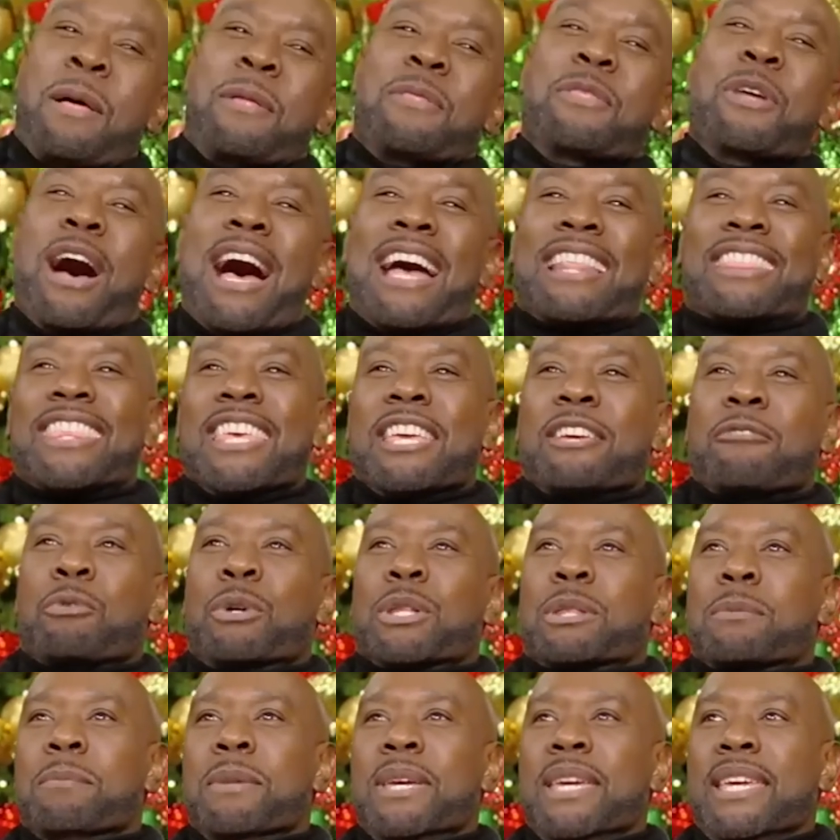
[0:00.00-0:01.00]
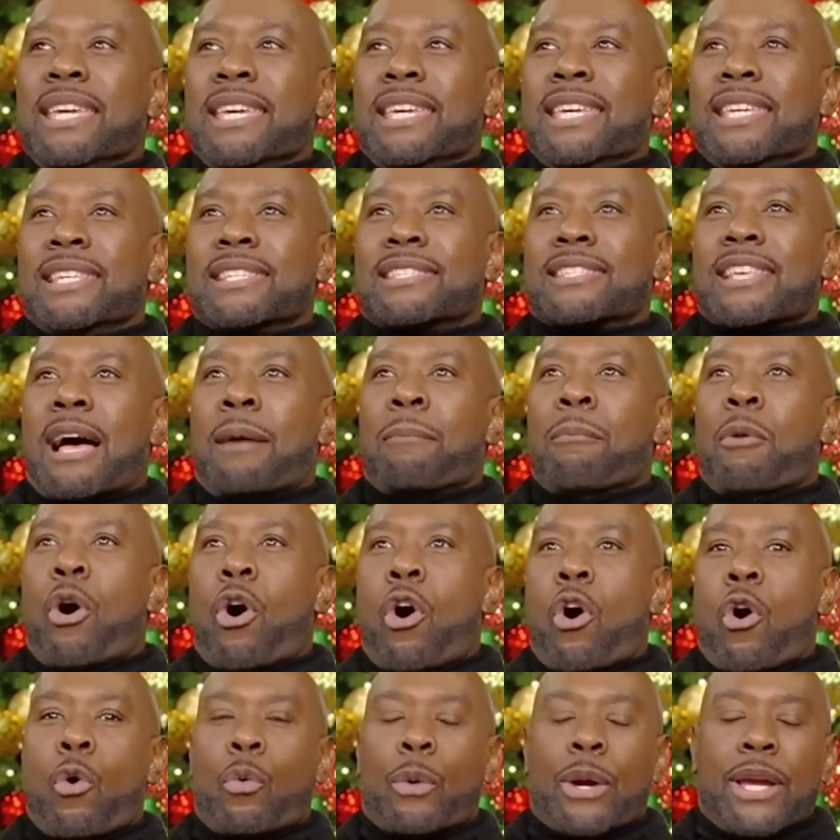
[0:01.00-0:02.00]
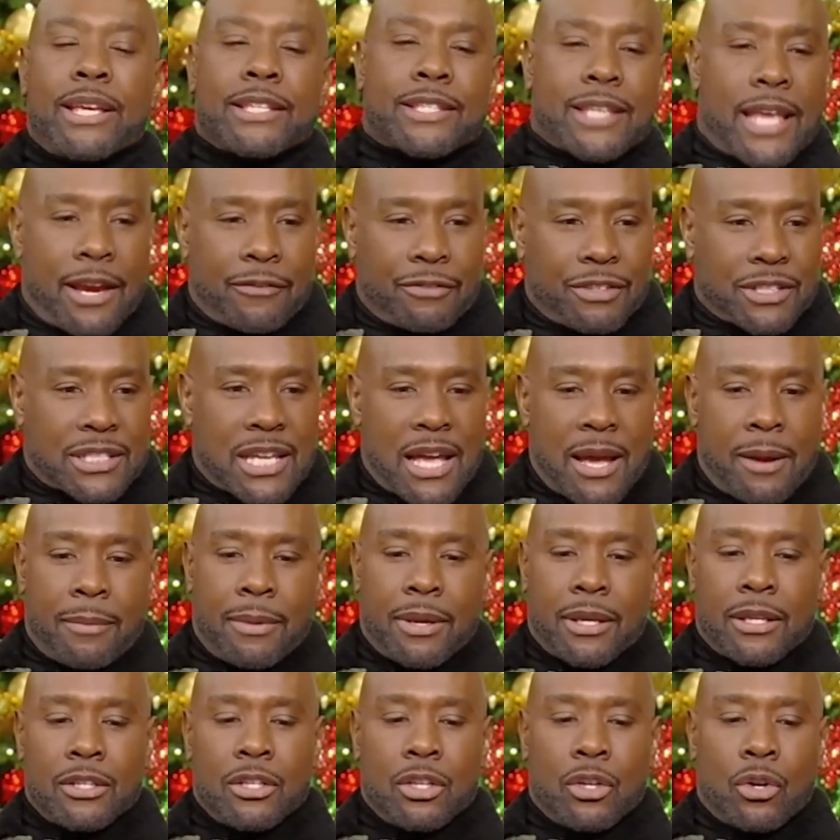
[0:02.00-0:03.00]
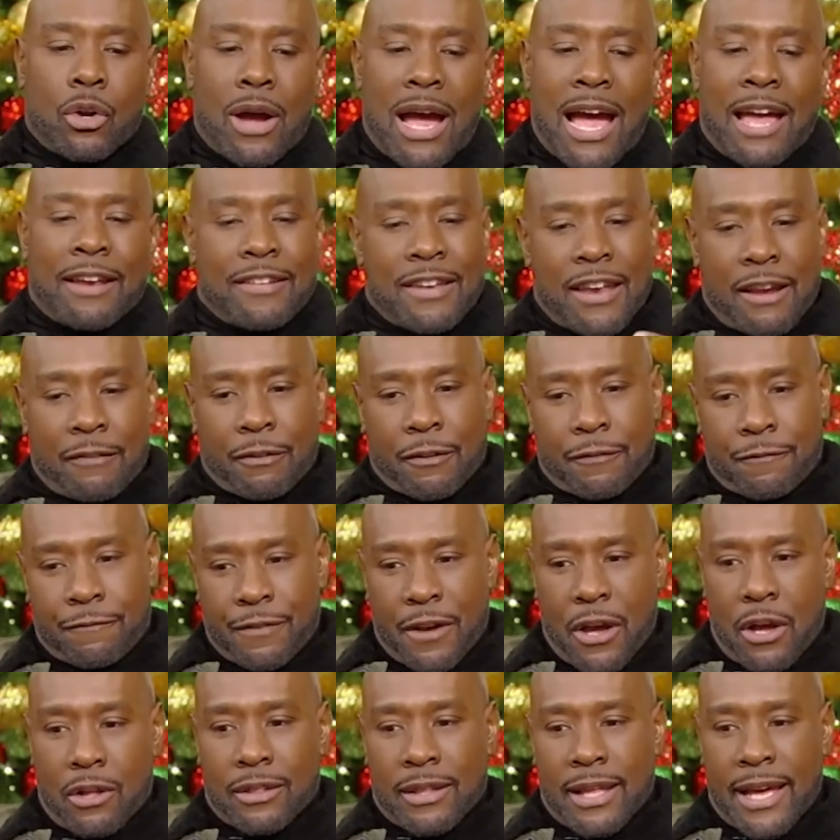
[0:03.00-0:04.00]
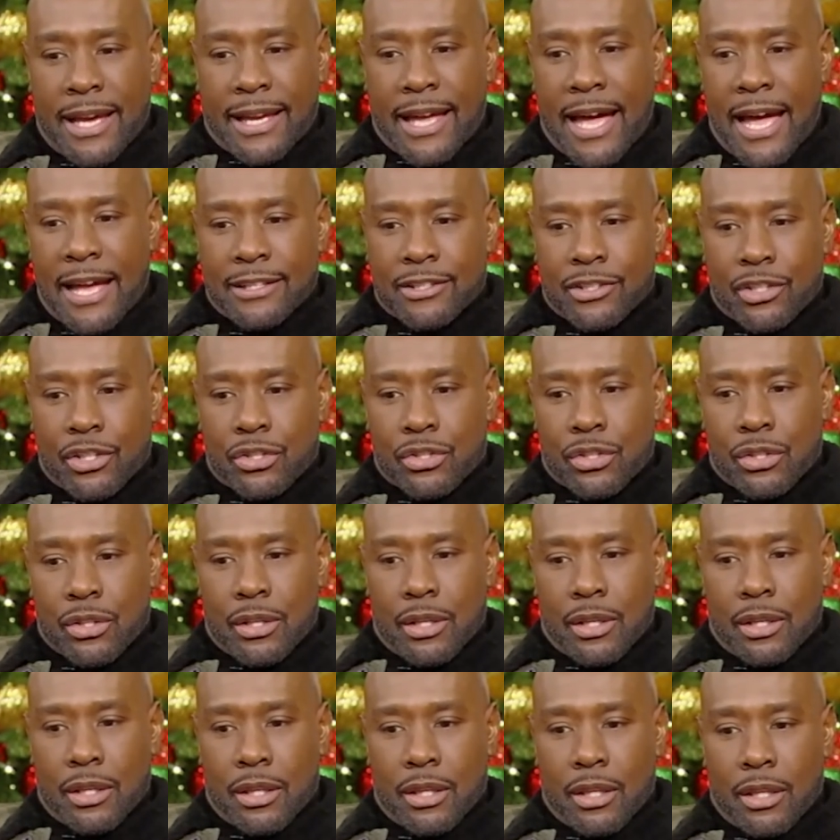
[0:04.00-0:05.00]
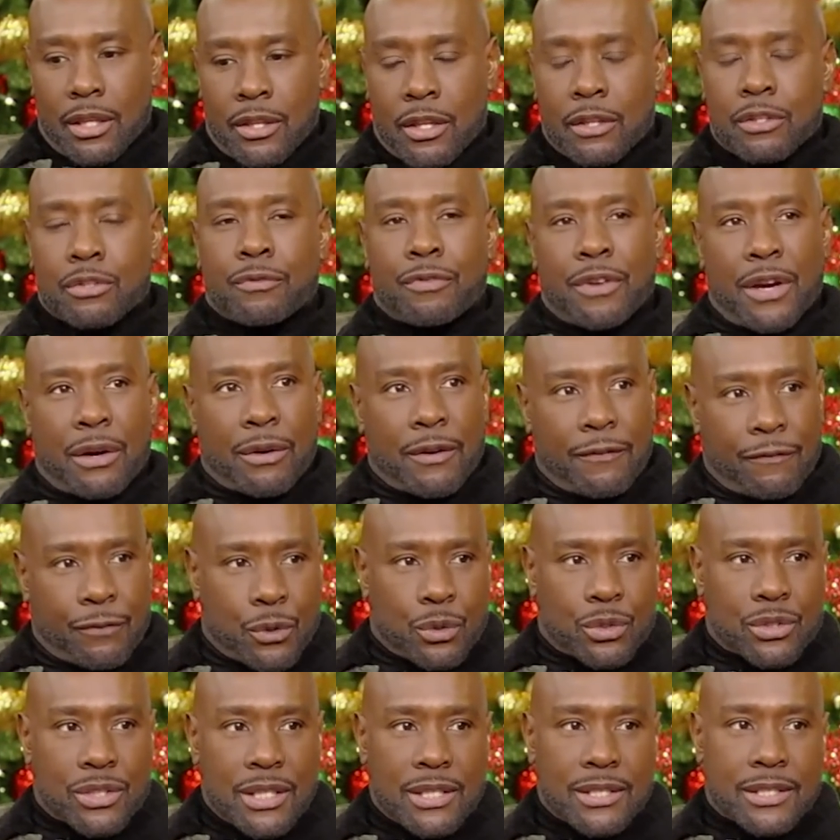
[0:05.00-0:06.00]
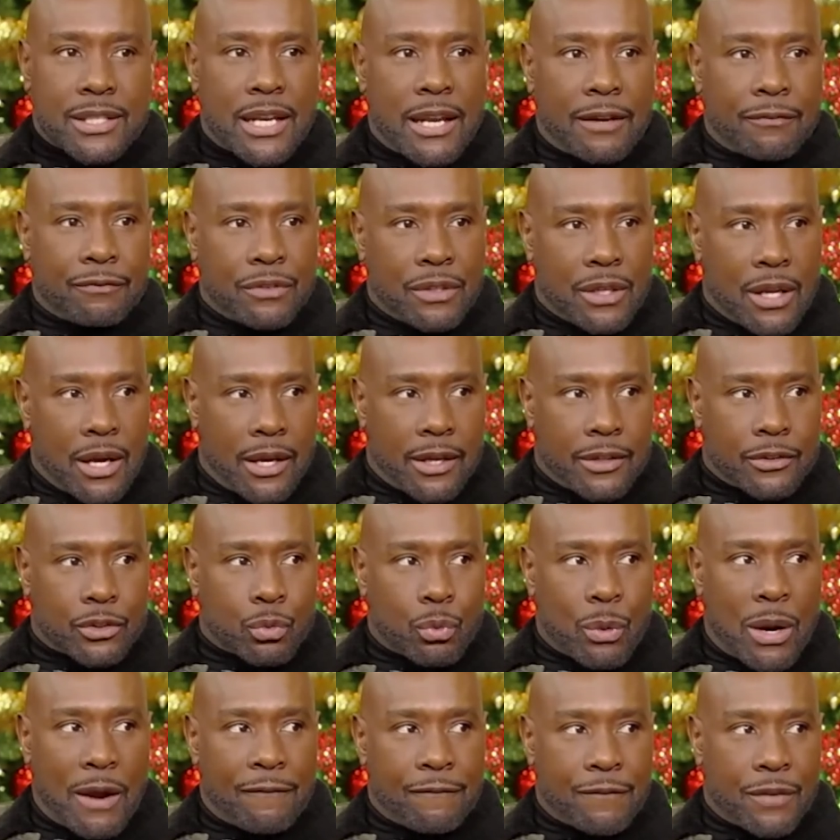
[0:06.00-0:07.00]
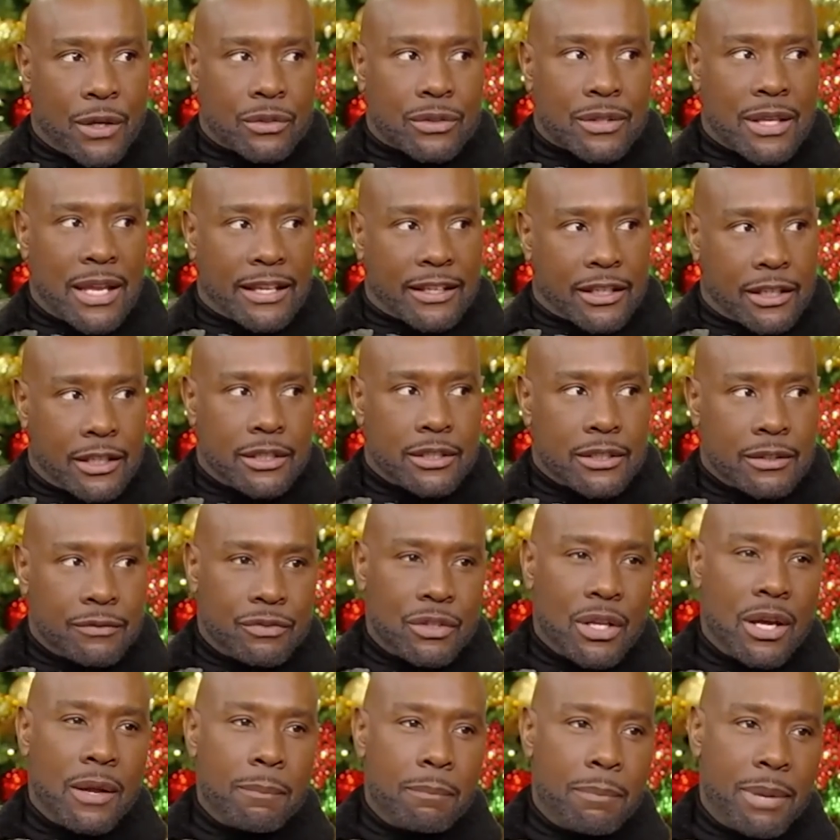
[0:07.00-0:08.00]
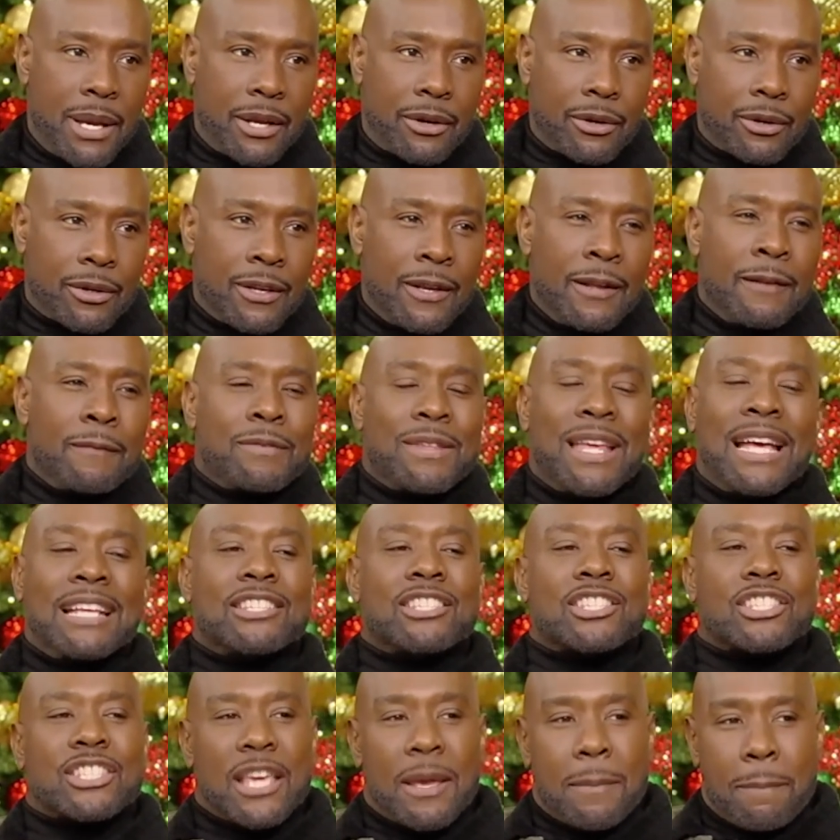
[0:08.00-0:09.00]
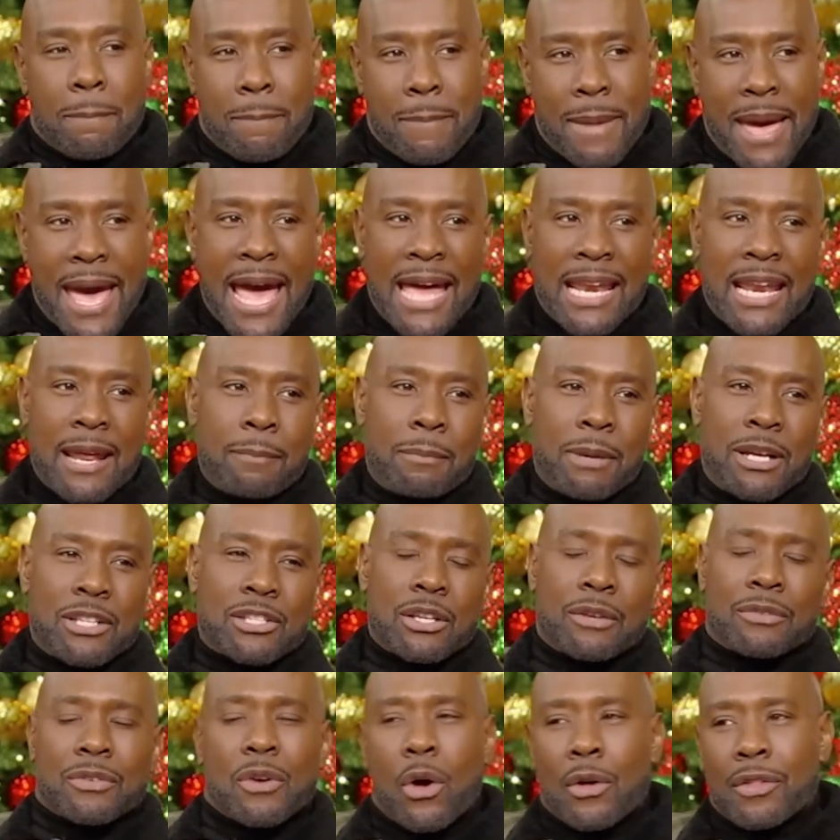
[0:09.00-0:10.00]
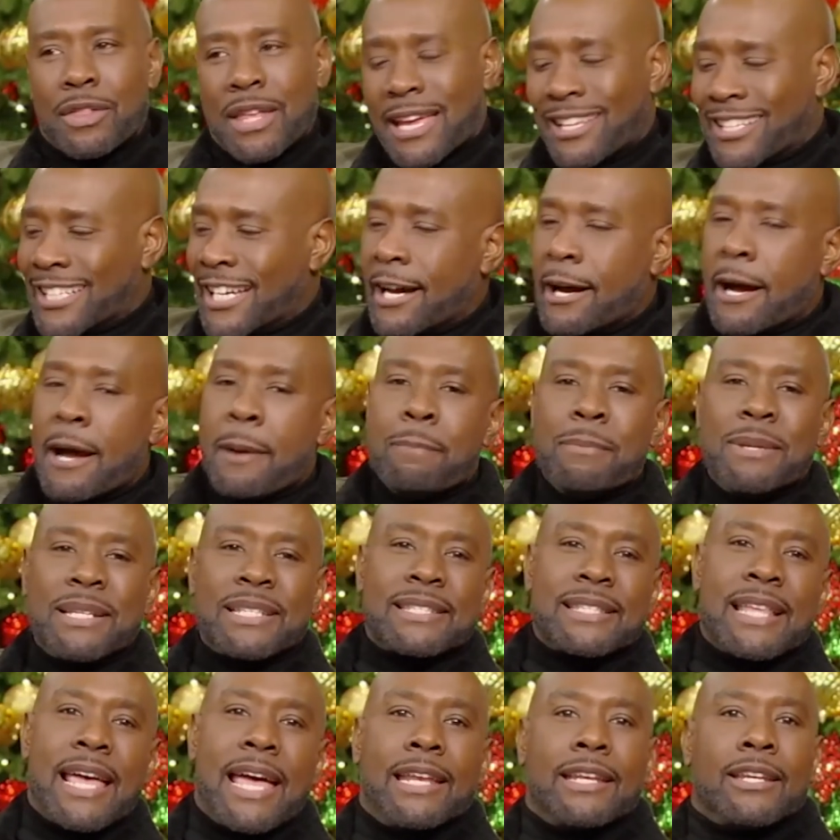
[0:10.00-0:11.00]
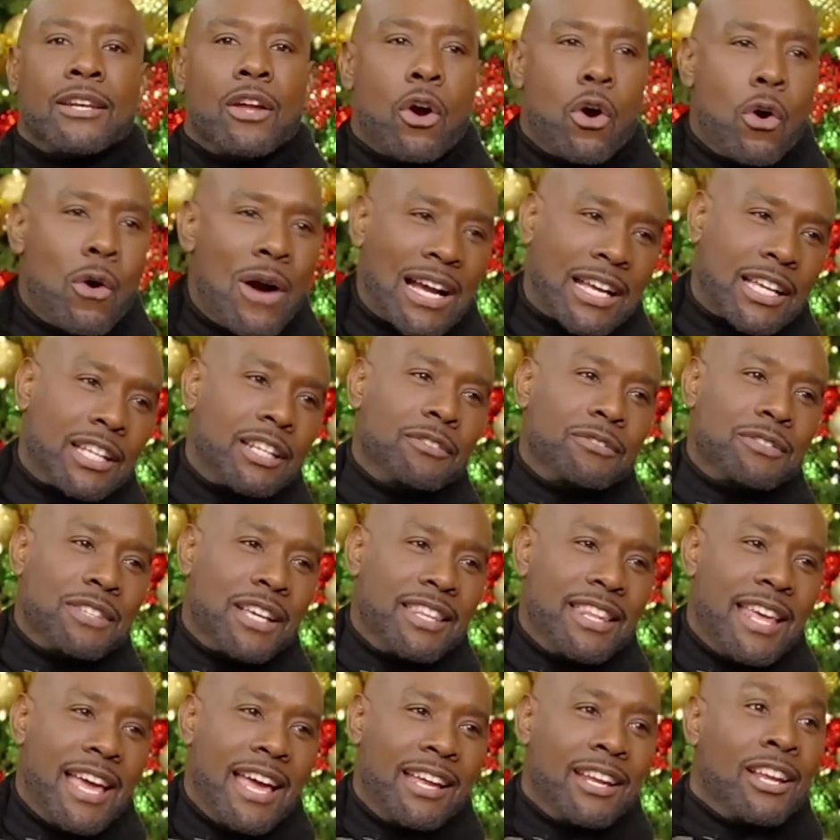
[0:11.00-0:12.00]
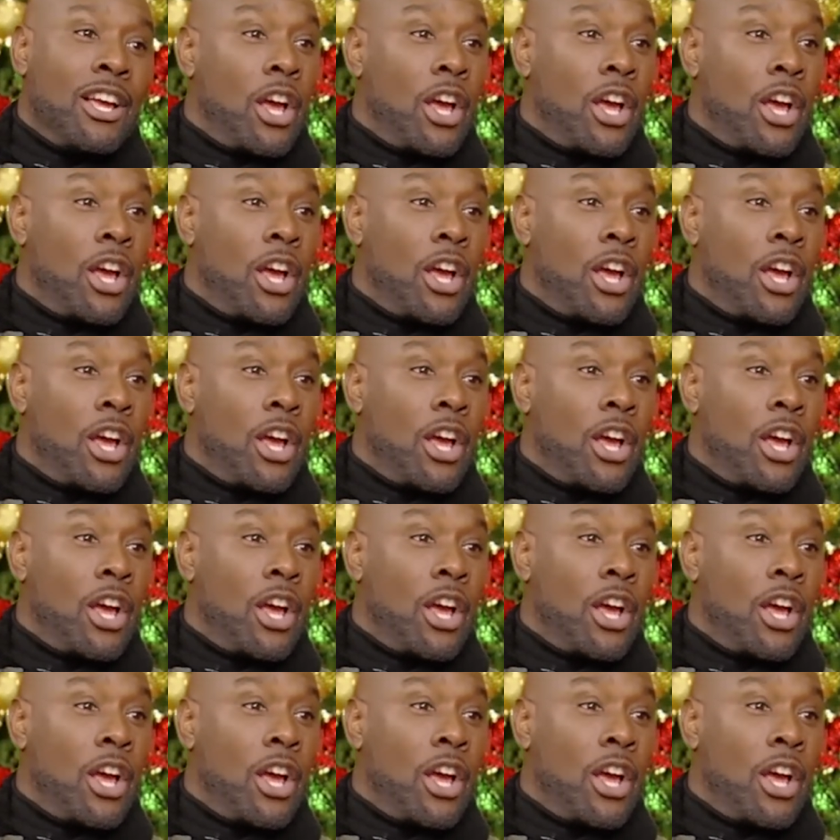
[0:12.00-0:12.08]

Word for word: No, I think with me is I'm always every time you know I never felt like I just there's very few scenes that I've done to where I felt that I couldn't have done better. Wow. And I just get mad at myself. Oh, that, oh I missed that. See, oh, I'm that, way too. That.